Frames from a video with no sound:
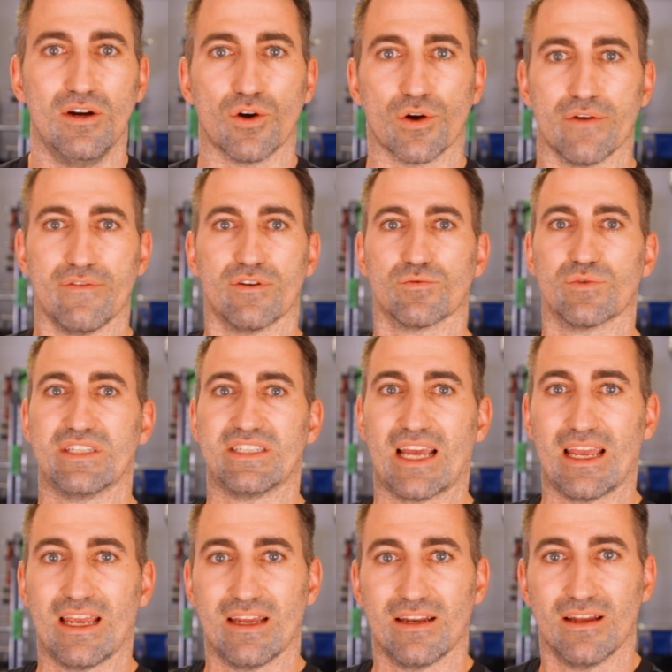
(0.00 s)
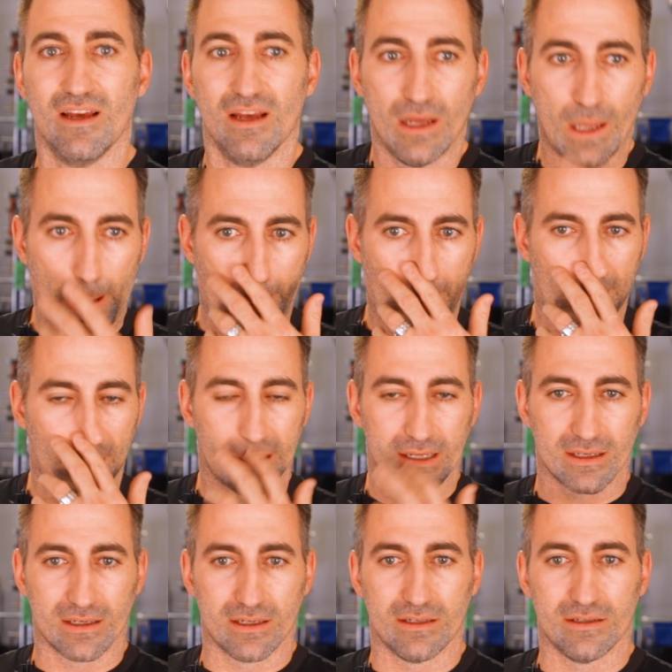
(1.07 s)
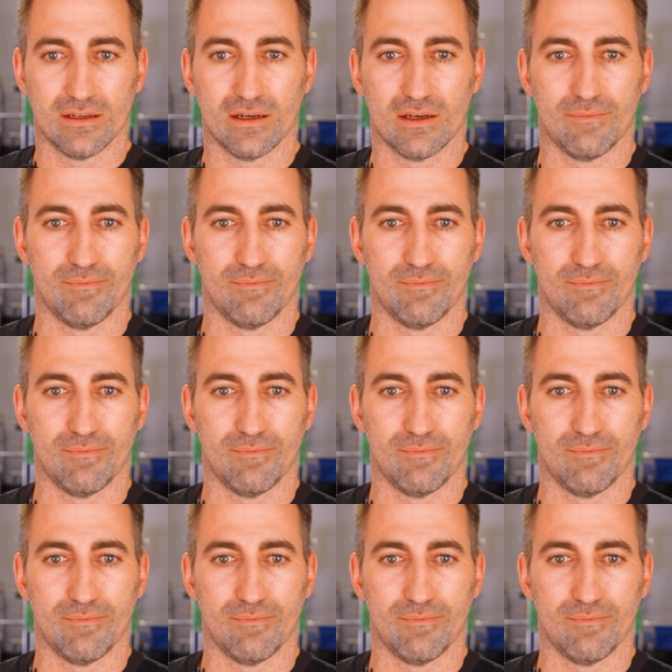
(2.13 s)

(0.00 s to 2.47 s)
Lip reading: or even retain and